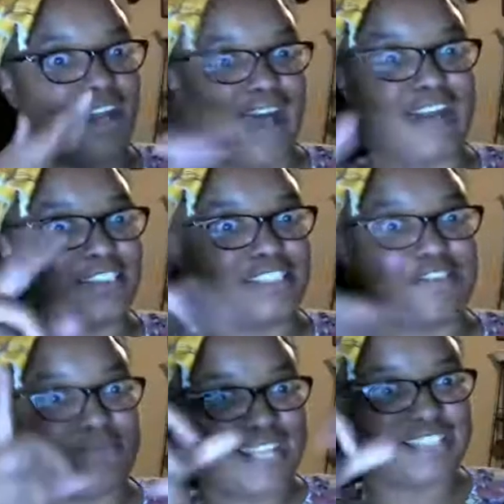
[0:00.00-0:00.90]
a lot of
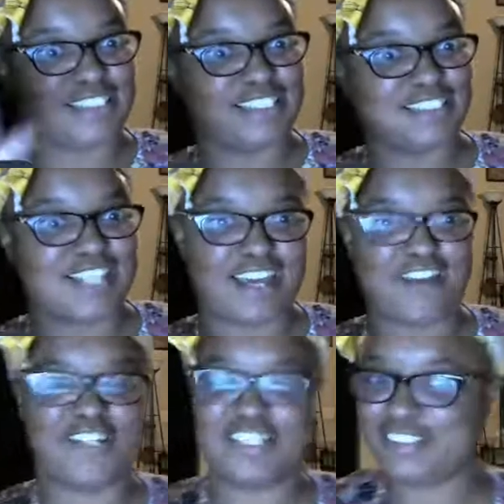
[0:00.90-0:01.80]
stuff makes sense
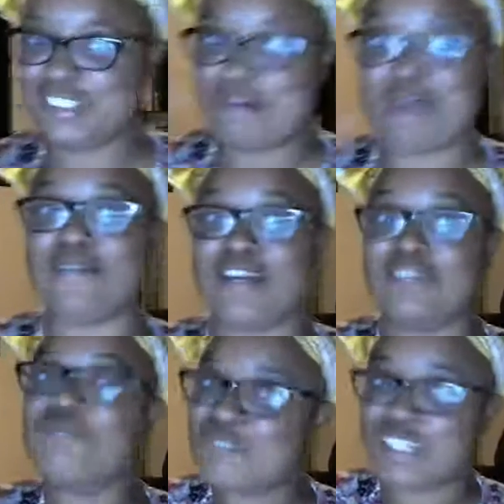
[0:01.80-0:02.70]
there. And then when she met
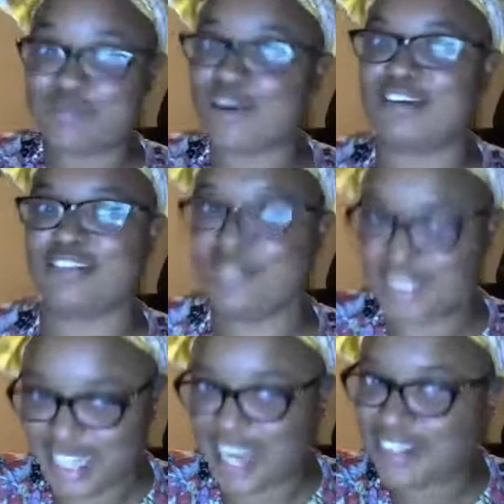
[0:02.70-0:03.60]
me, she probably
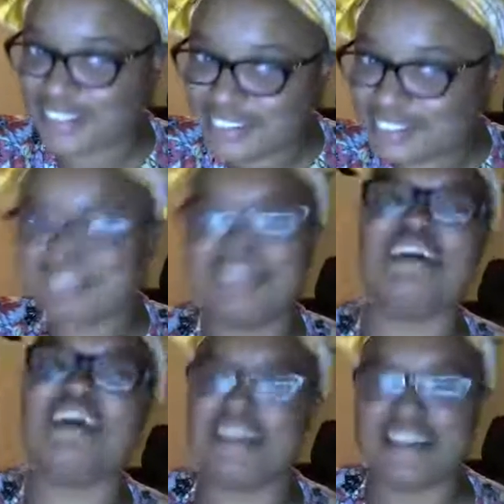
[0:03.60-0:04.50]
was like
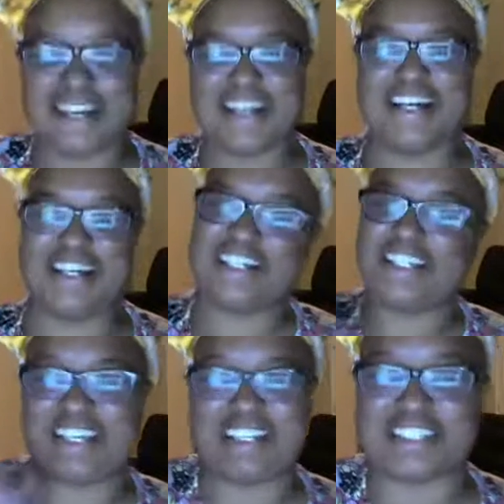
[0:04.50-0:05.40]

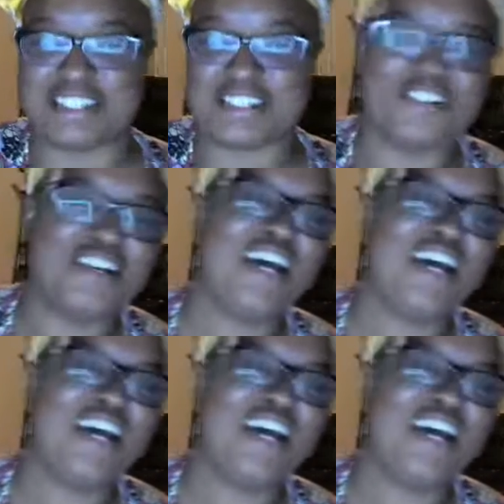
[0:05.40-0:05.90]
clicking too.